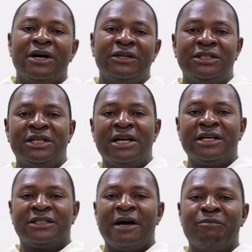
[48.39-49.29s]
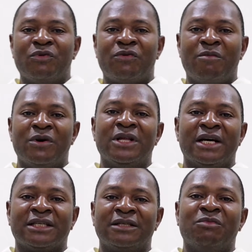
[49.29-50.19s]
This is an example for
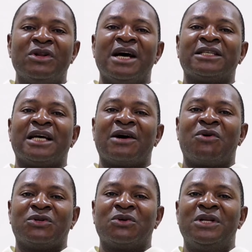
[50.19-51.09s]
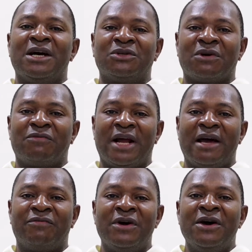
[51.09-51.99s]
mothers. Mothers are custodians of
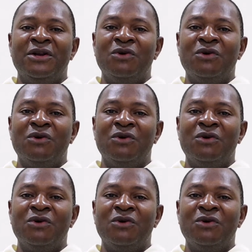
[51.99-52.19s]
life.